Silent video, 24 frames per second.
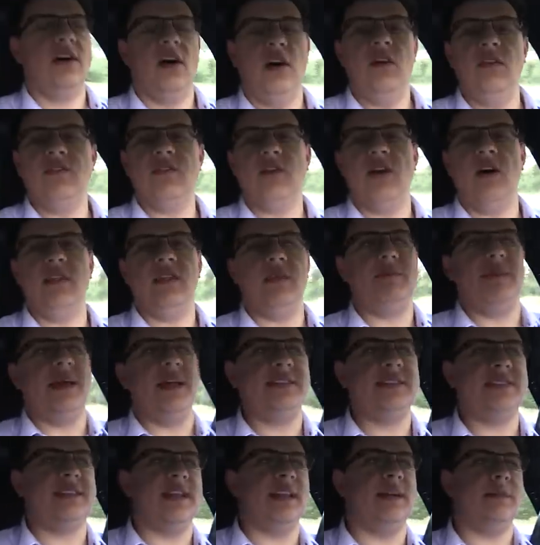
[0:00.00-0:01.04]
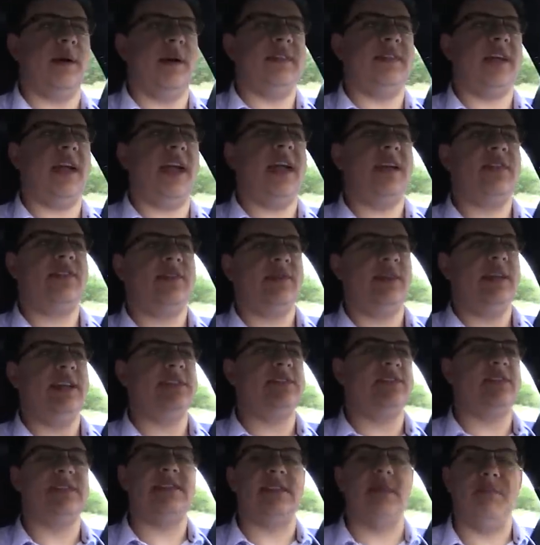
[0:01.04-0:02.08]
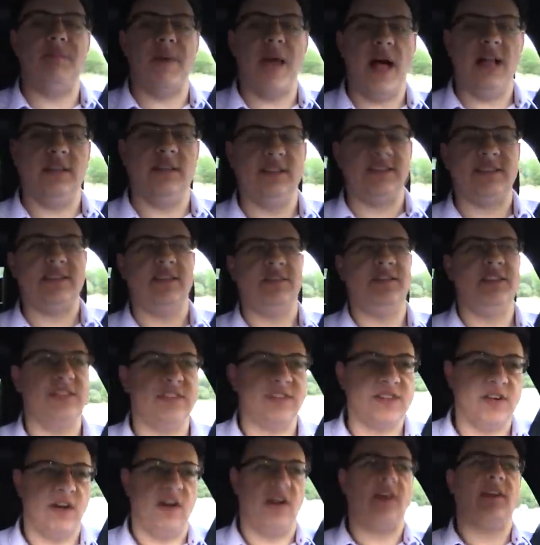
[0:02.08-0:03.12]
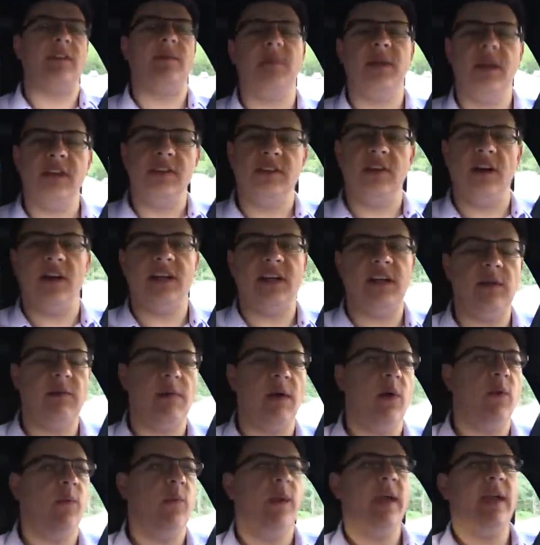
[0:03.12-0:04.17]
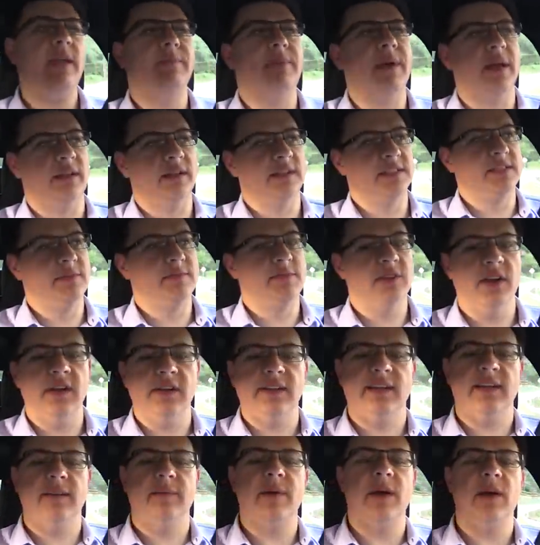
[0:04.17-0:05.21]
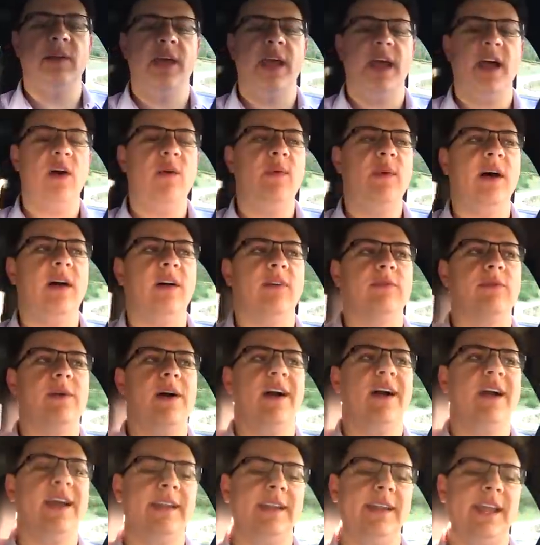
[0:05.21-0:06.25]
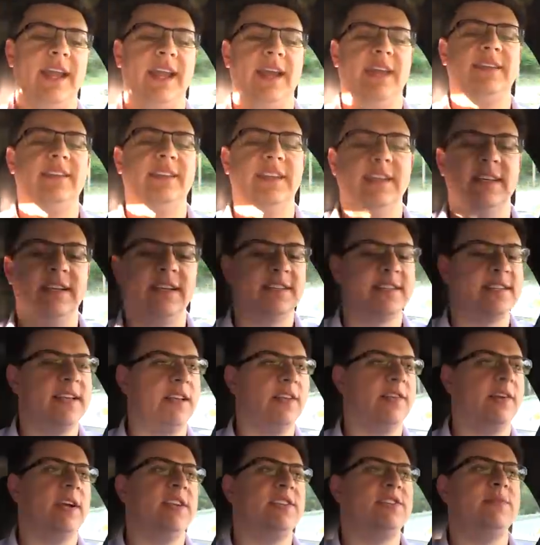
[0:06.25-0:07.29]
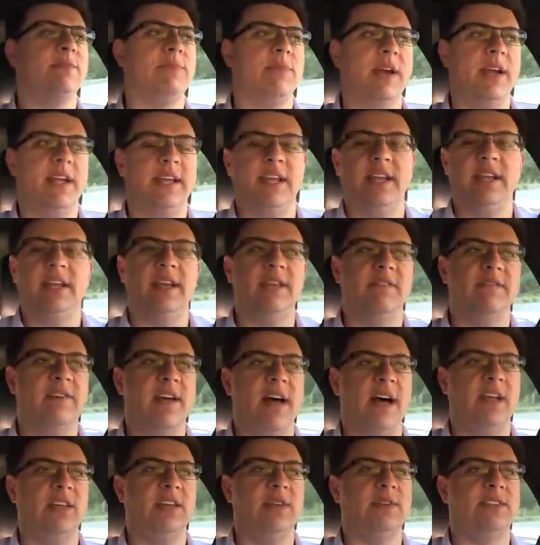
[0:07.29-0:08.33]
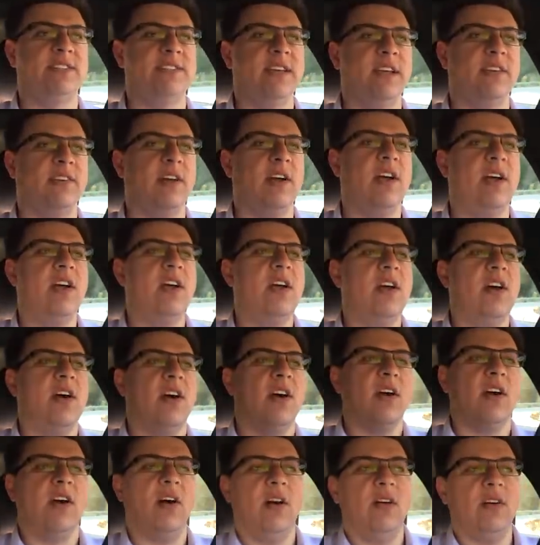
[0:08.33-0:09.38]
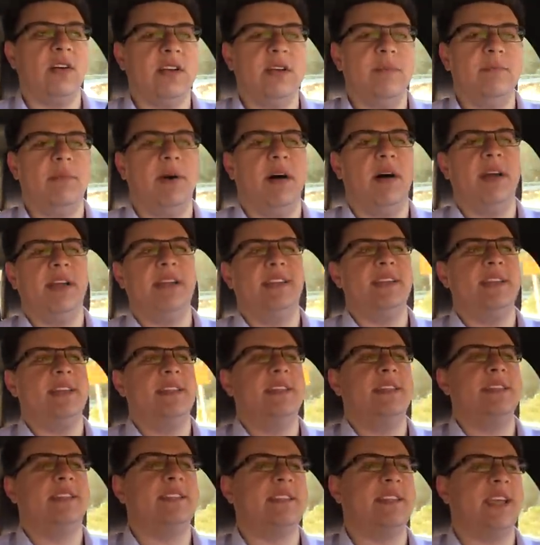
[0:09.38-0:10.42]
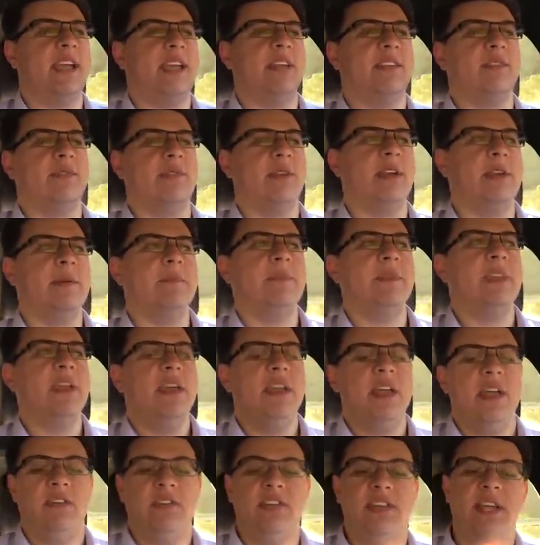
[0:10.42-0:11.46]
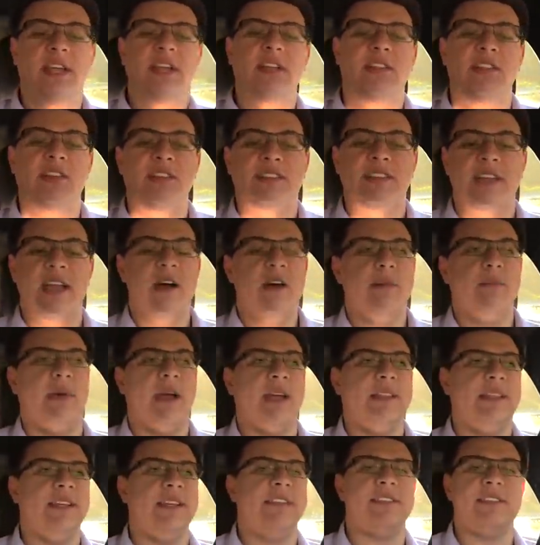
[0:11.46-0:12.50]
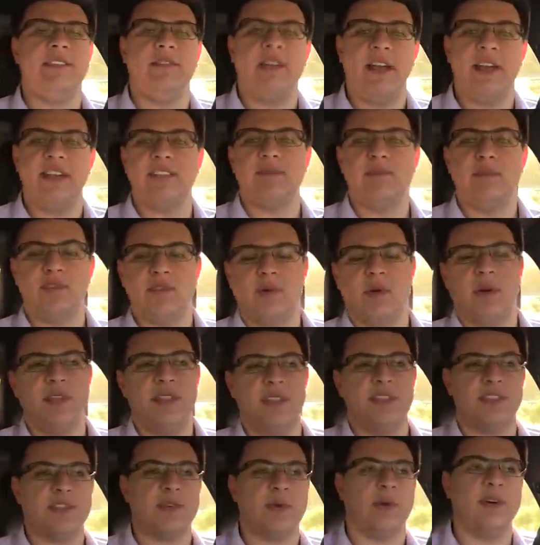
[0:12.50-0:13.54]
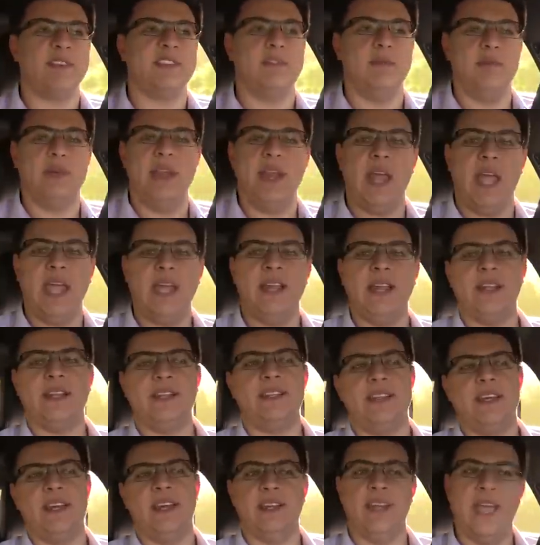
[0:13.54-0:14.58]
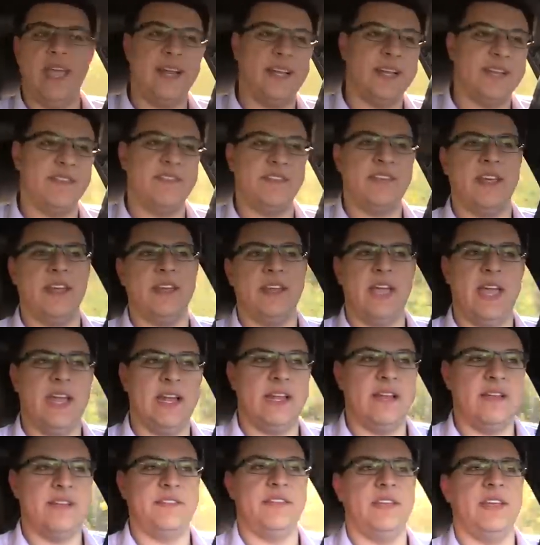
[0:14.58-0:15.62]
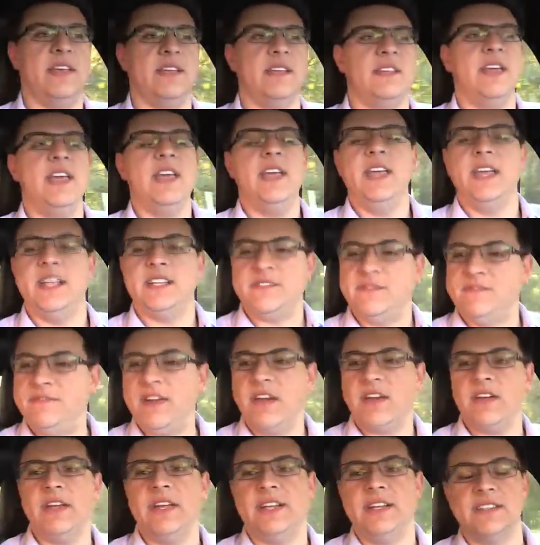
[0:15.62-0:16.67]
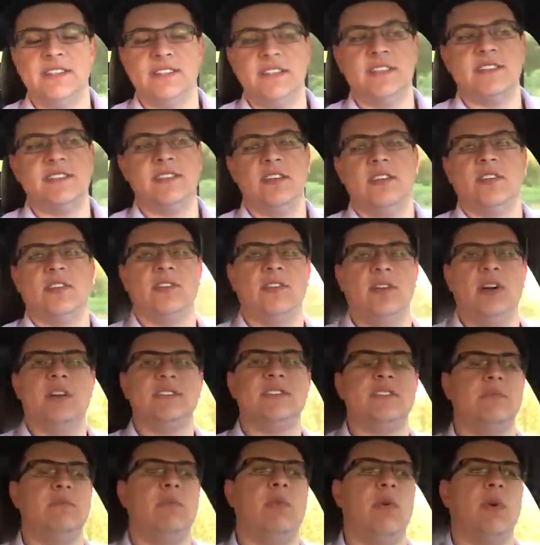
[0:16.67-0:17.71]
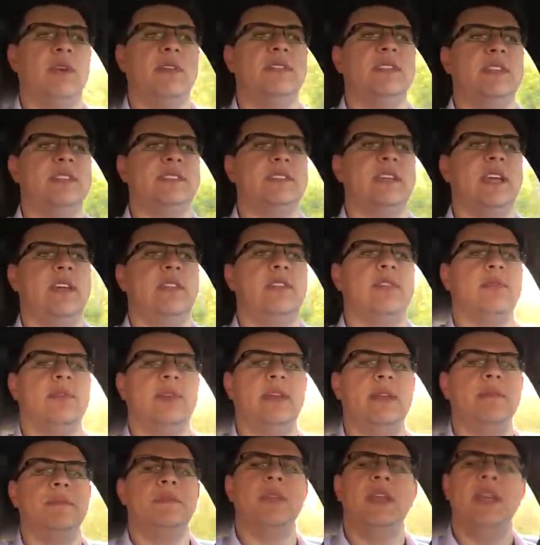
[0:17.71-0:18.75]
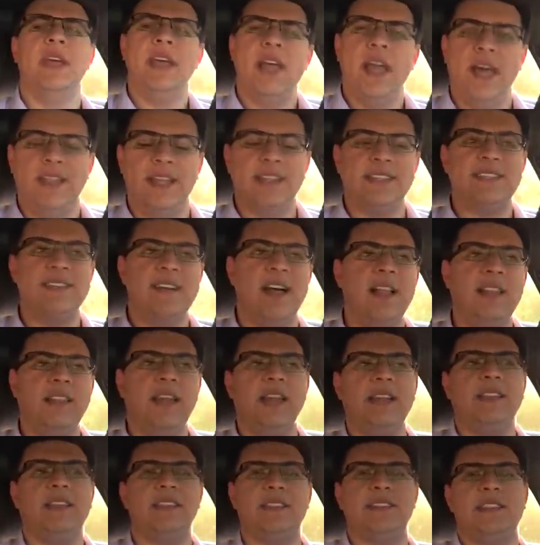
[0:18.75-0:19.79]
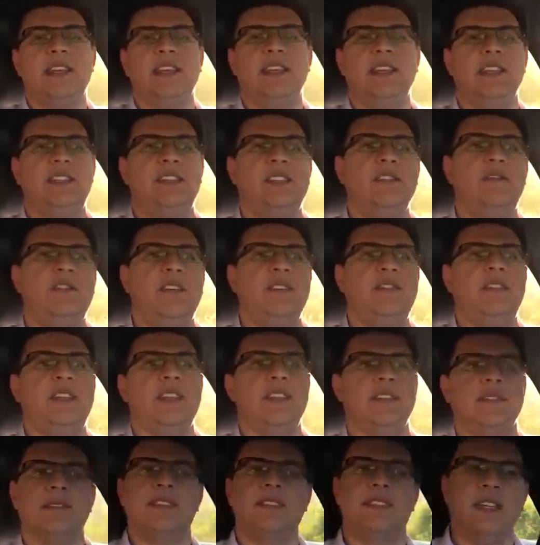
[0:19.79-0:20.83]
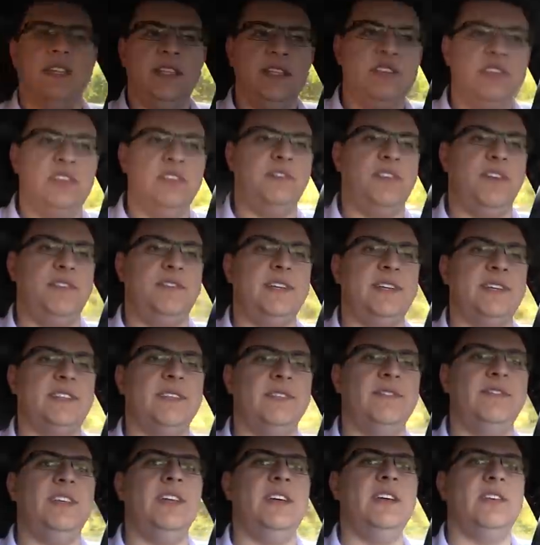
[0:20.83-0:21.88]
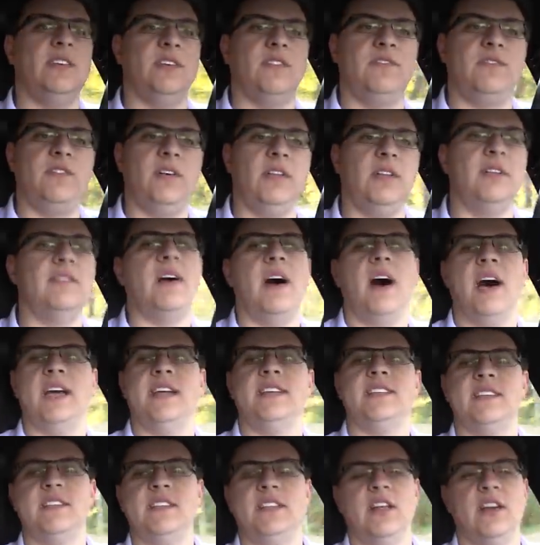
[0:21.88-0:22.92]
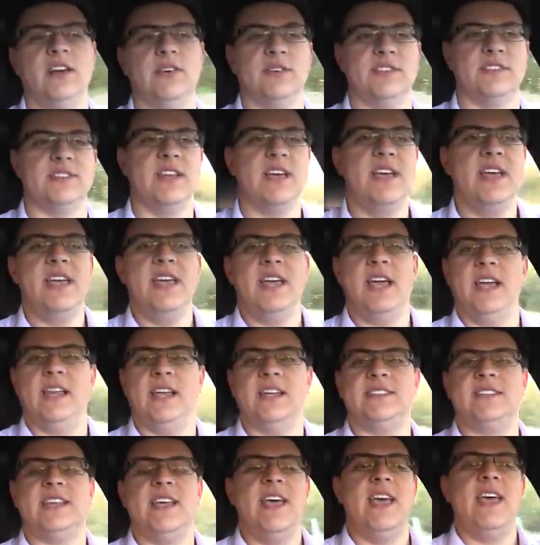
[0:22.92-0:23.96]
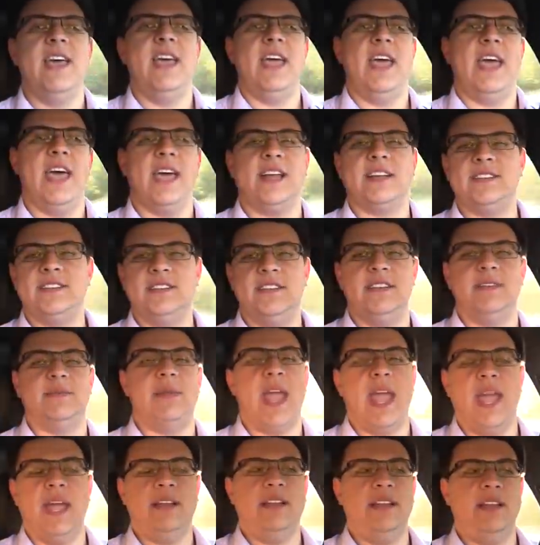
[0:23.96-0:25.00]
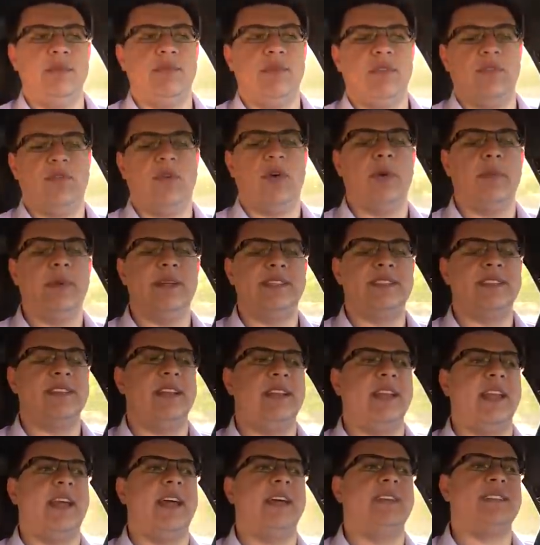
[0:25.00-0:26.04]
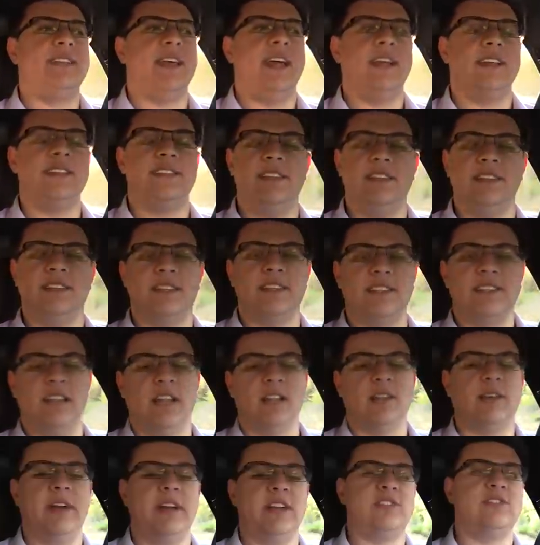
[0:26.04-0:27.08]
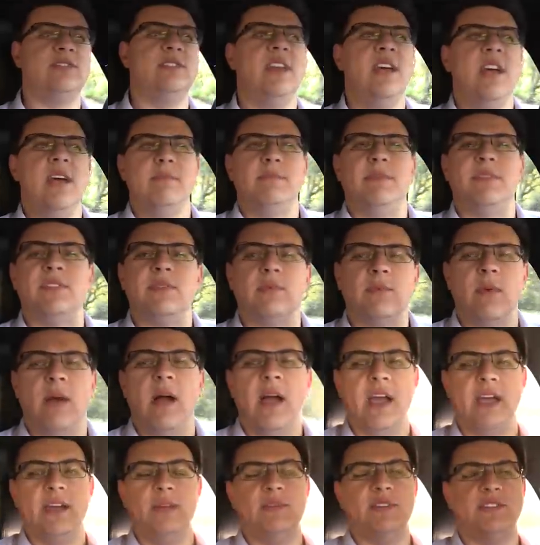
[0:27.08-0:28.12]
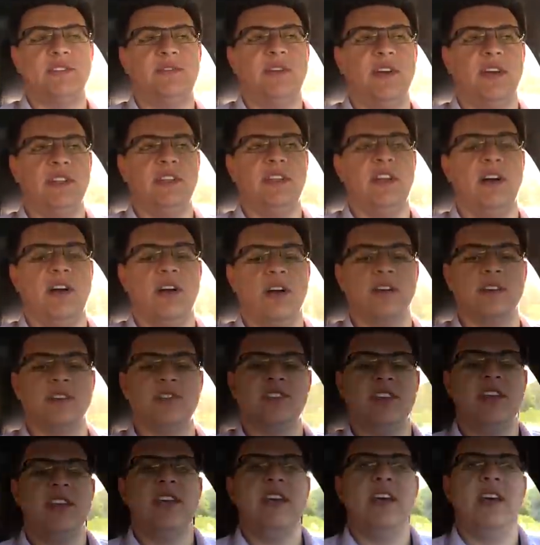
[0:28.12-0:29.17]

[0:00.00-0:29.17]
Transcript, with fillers: Overall, the best thing about the A three is just the balance of this car, and I'm not talking about weight balance, I'm talking about how well ride, handling, acceleration, braking, and value, et cetera are all combined in this A three. If you take a look down my list, the vast majority of the scores have been eight out of ten, eight out of ten, eight out of ten. It's very consistent across the board in this A three. And that's not like the C L A two fifty. The C L A two fifty is a vehicle full of highs and lows. It has excellent handling performance and it has excellent acceleration, but the ride was fairly harsh.